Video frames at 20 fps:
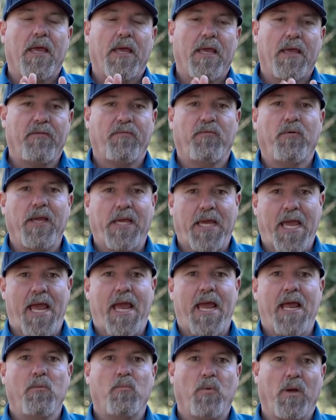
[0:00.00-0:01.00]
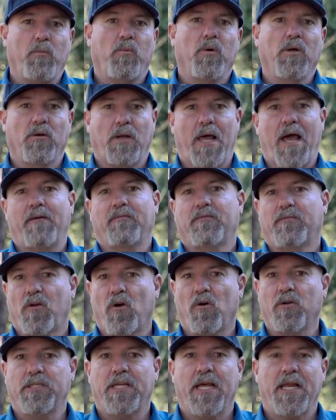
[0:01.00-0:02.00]
If we can, we will have
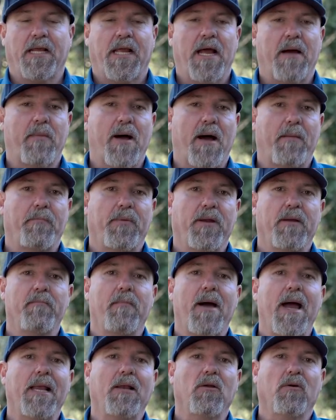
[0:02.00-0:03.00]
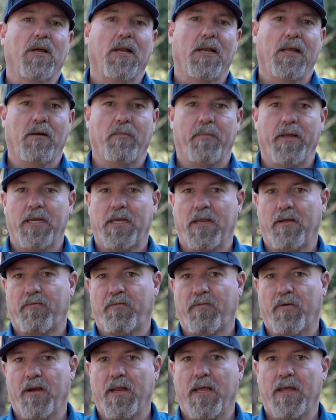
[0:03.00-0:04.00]
content come up, but it may look a little bit different.